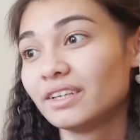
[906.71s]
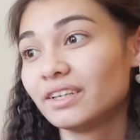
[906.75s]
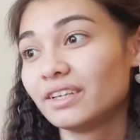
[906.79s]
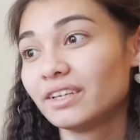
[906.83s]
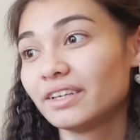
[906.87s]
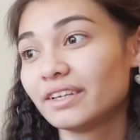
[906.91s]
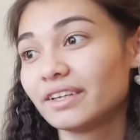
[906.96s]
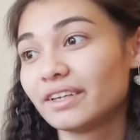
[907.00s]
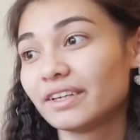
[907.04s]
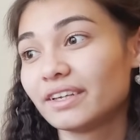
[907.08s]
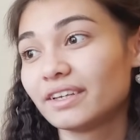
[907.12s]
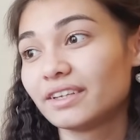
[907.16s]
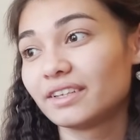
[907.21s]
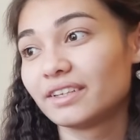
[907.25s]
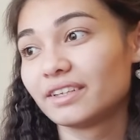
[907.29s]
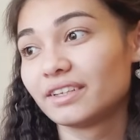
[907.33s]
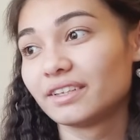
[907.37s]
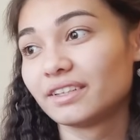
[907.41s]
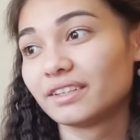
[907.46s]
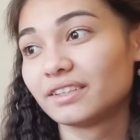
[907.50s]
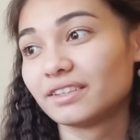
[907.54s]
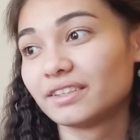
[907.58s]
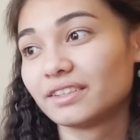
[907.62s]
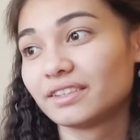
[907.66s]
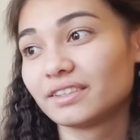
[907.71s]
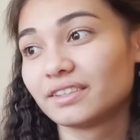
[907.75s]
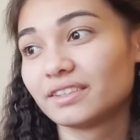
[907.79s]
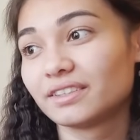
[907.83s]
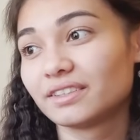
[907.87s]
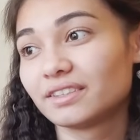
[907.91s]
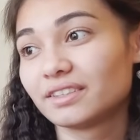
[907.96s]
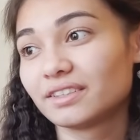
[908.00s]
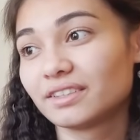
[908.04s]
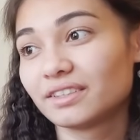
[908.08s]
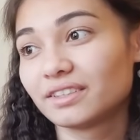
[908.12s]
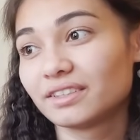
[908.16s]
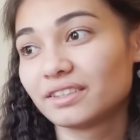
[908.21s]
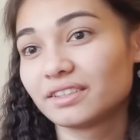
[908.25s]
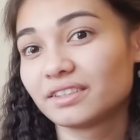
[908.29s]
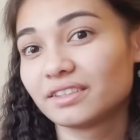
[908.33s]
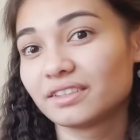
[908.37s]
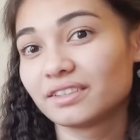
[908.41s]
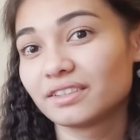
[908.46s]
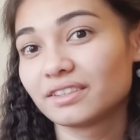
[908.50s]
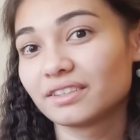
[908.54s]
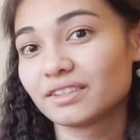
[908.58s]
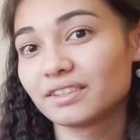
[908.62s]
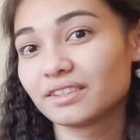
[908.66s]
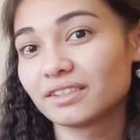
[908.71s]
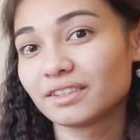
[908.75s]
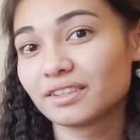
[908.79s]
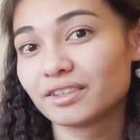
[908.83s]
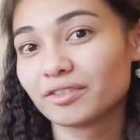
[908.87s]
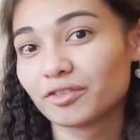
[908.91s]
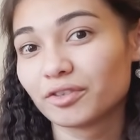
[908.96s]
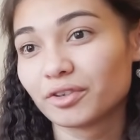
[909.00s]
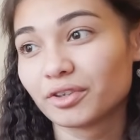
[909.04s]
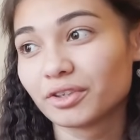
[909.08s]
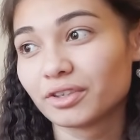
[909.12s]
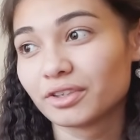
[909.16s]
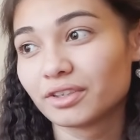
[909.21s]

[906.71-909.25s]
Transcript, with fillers: Yeah. And you could do